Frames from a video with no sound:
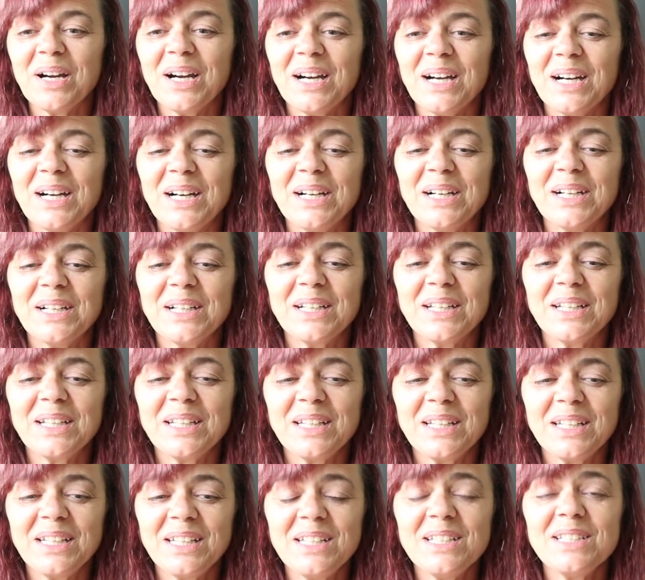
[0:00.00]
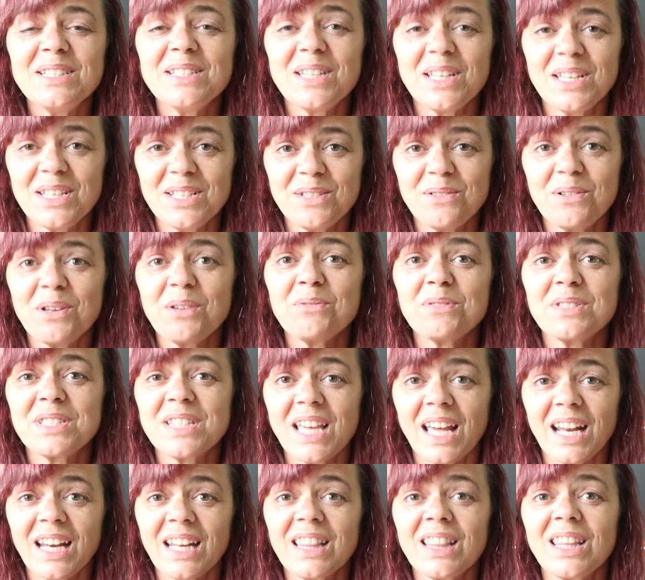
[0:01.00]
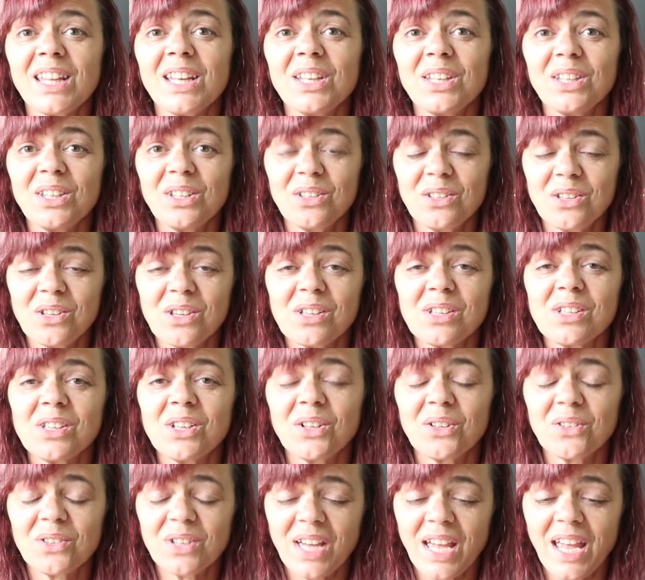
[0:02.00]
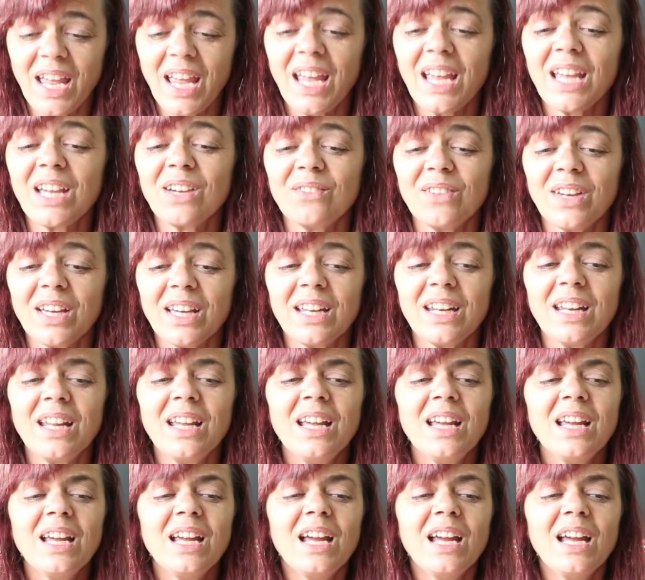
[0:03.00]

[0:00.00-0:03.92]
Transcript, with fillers: Uh, he, he, he was getting the, you know, the hang of it.